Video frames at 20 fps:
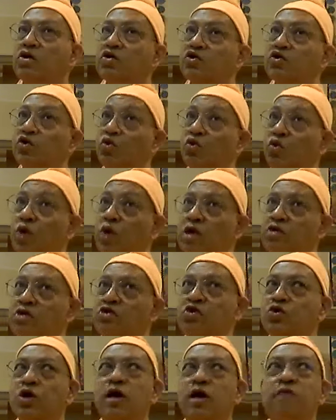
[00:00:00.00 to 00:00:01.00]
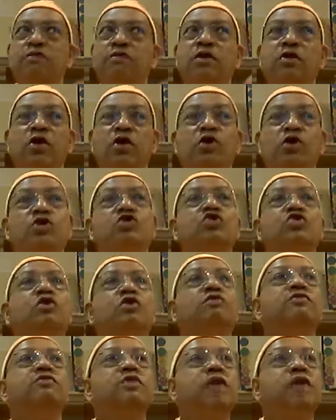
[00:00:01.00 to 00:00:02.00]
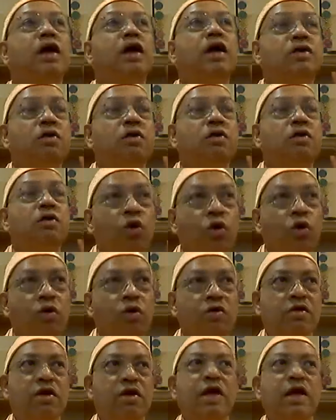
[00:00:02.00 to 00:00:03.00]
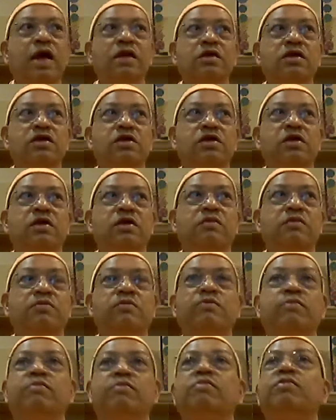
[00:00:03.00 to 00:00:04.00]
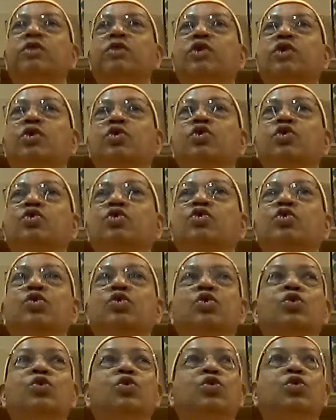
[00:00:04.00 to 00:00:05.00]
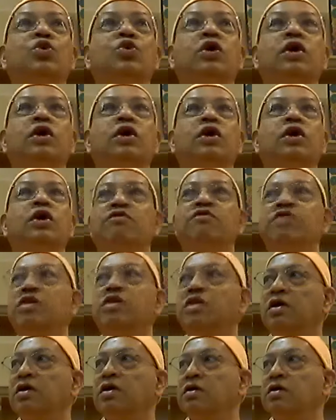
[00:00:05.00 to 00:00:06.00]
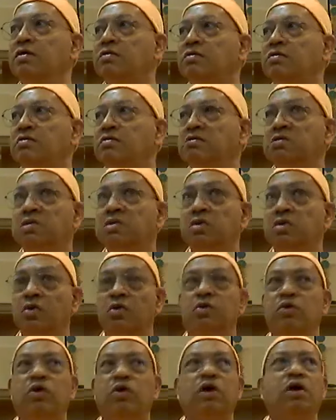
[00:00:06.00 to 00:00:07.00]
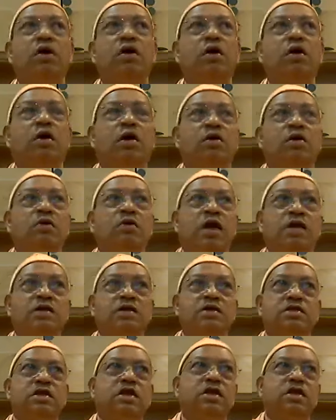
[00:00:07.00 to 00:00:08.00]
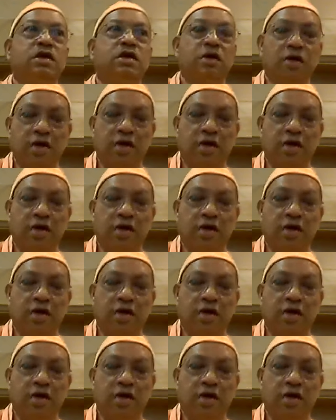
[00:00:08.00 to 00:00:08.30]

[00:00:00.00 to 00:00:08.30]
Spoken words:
So once you have the knowledge of that reality, you know everything. No. And that's the